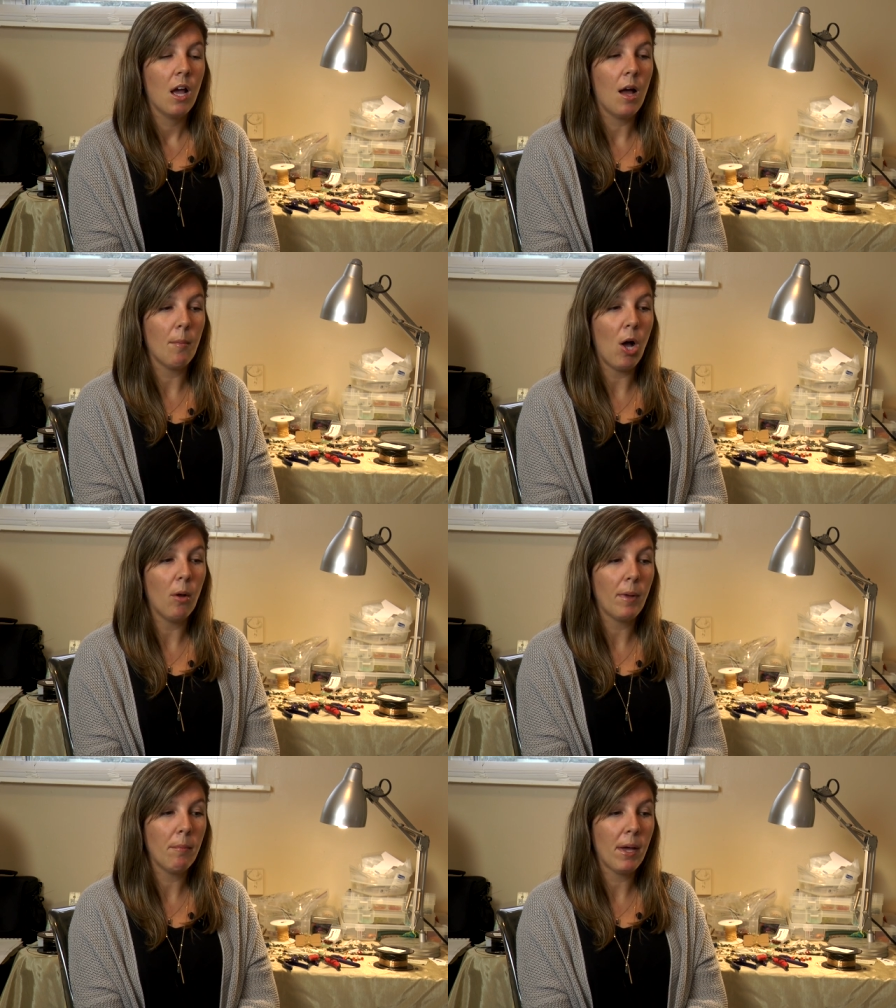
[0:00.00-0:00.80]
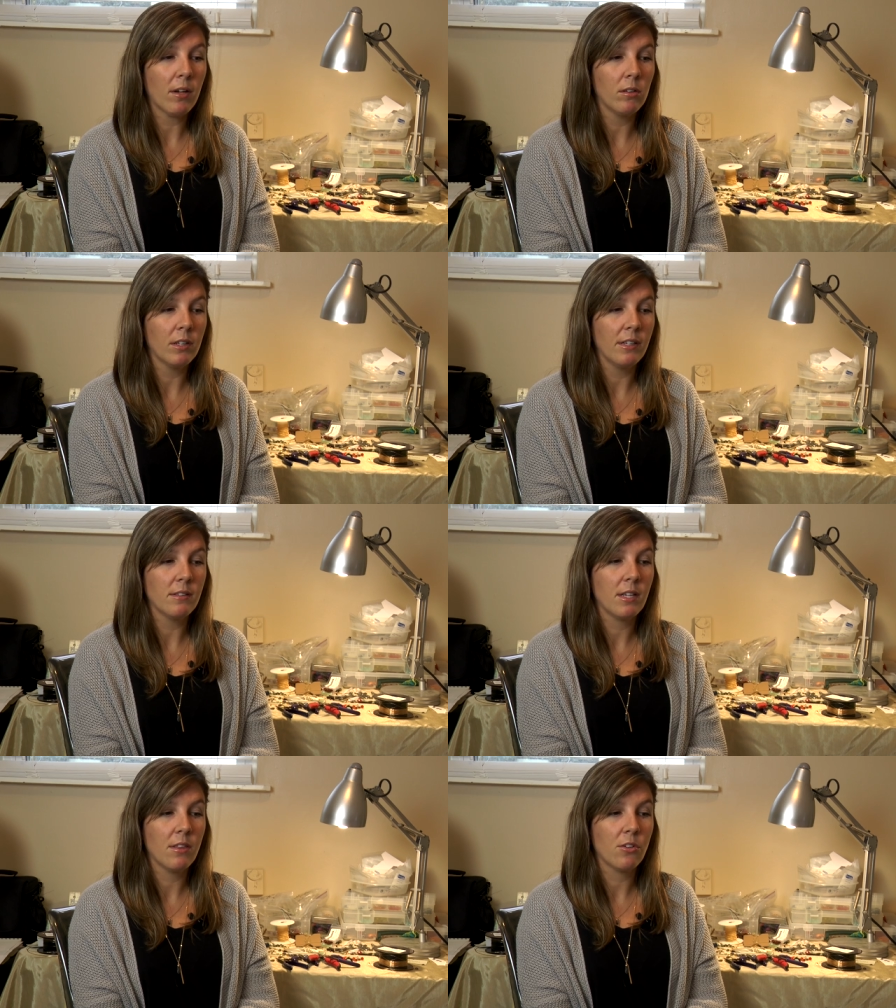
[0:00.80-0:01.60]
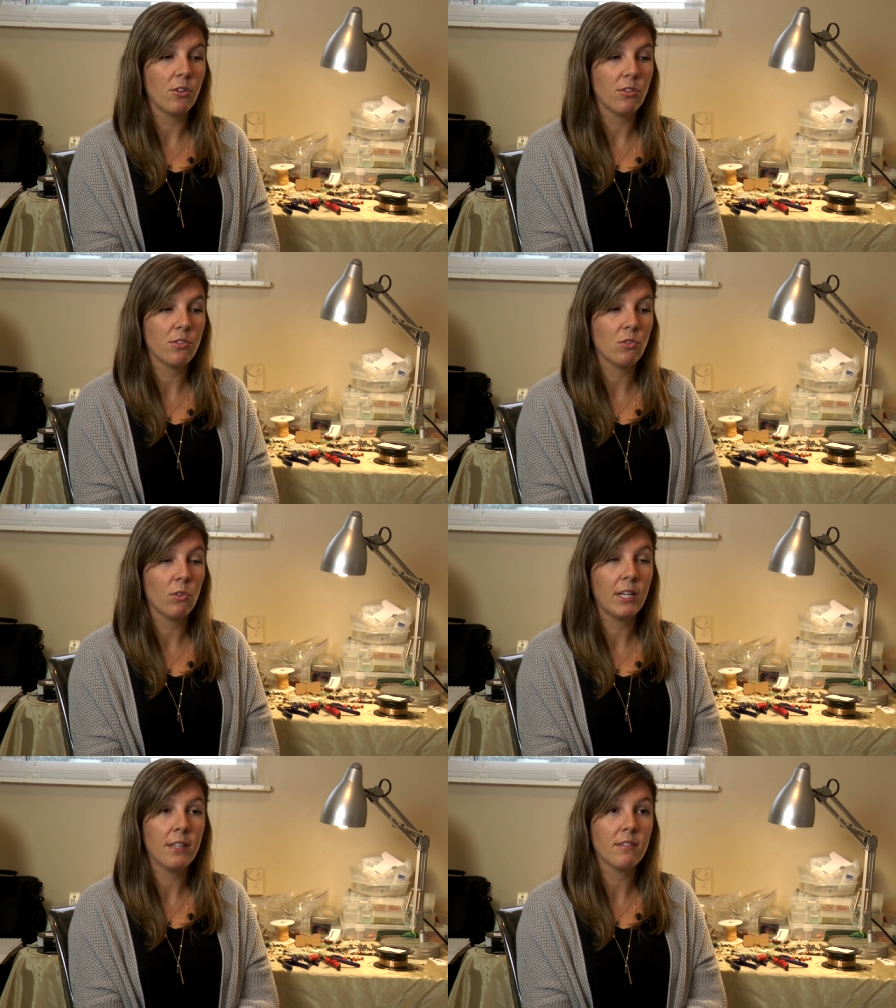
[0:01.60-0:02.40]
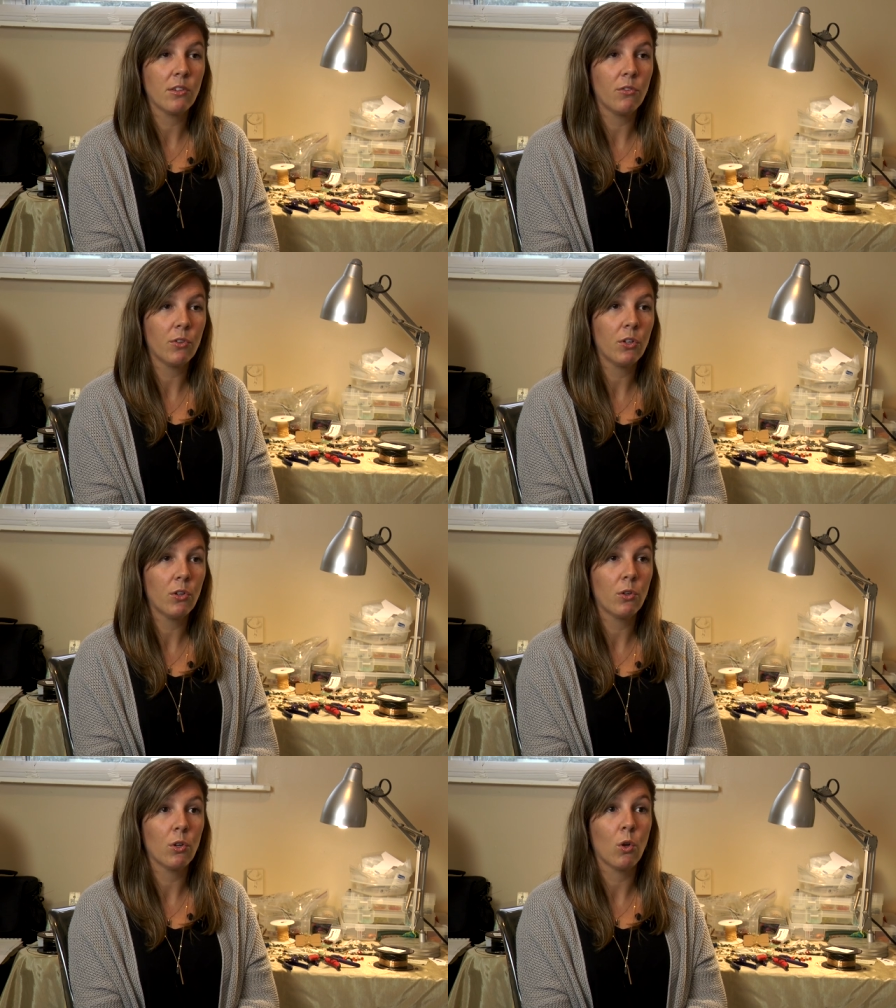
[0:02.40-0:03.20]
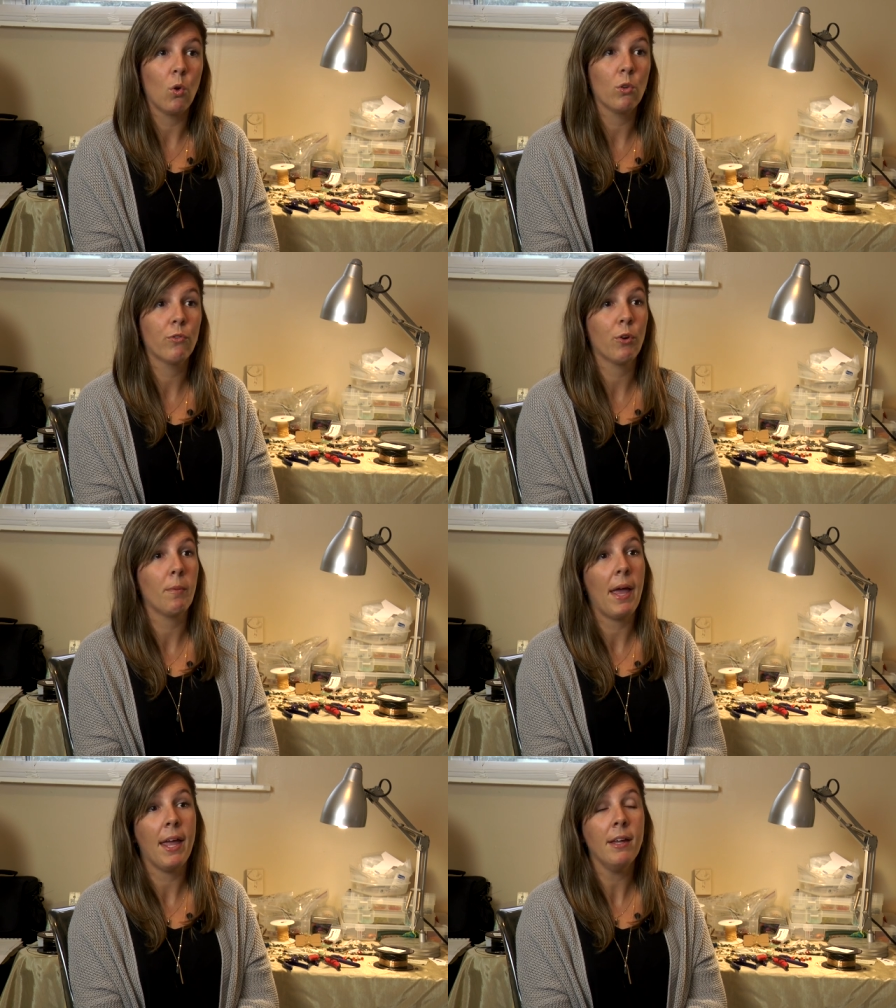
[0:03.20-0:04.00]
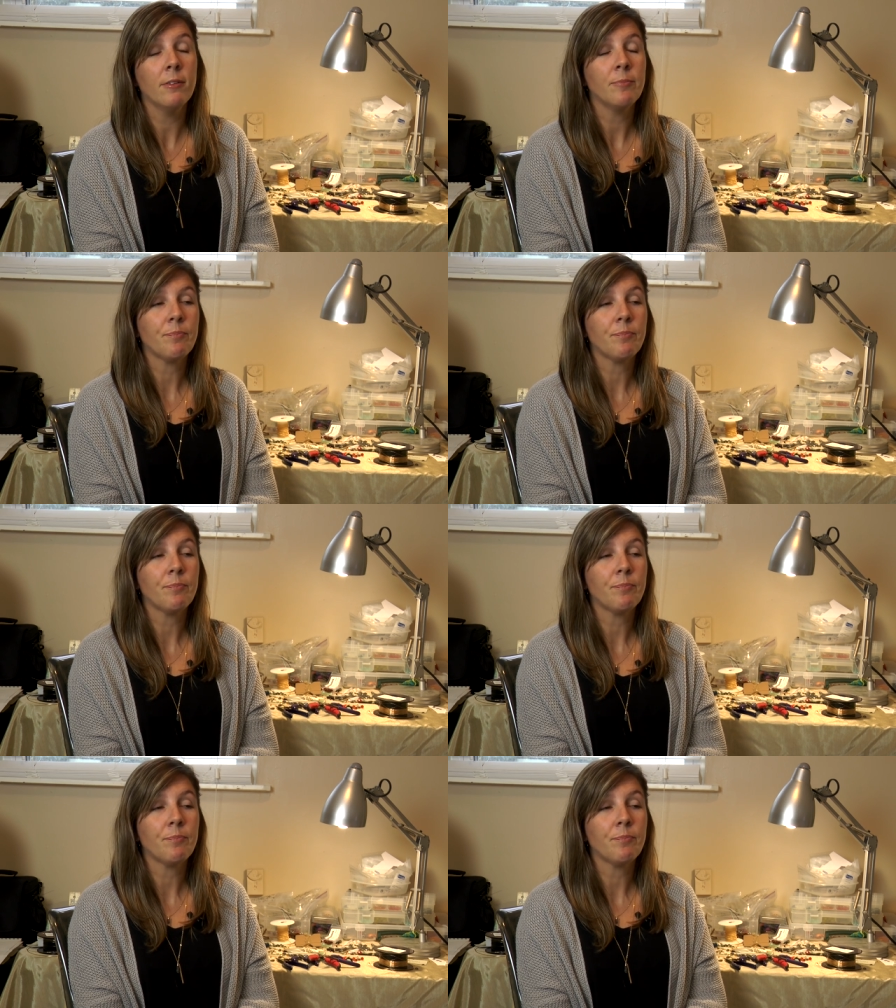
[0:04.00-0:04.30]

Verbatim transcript: um, all my metal is either sterling silver or a gold vermeil,